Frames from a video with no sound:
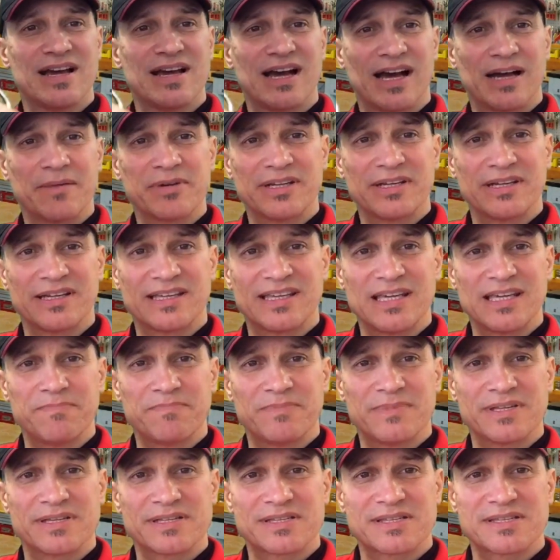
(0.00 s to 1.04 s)
I'm going to keep
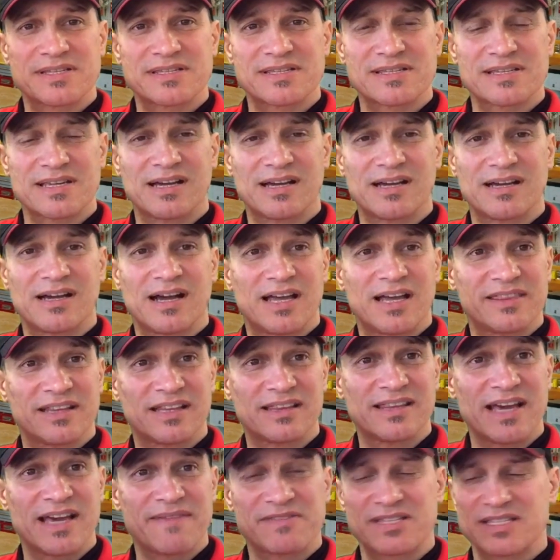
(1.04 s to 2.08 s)
this on the
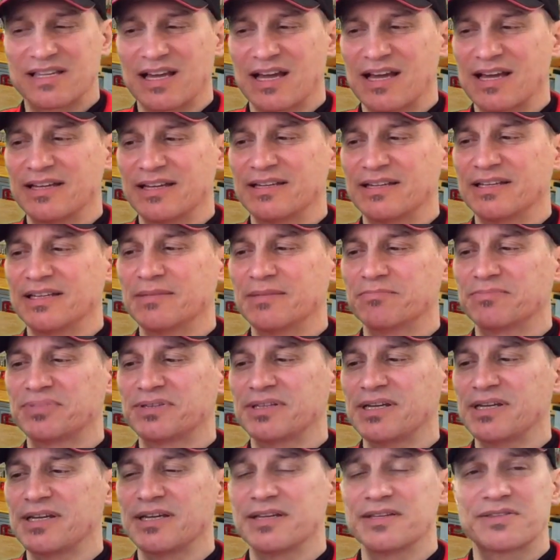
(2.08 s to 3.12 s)
left side in
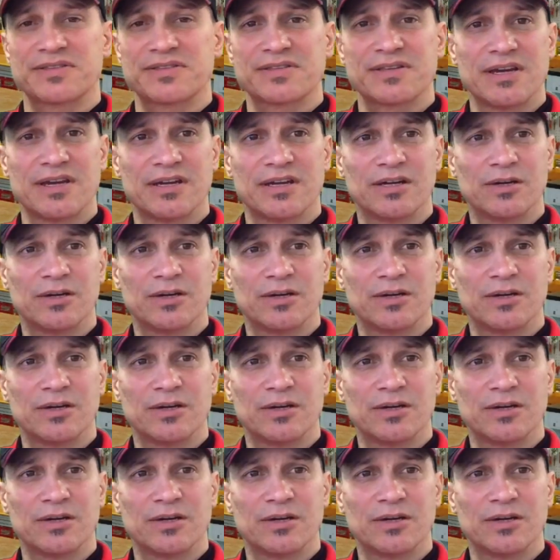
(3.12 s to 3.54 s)
place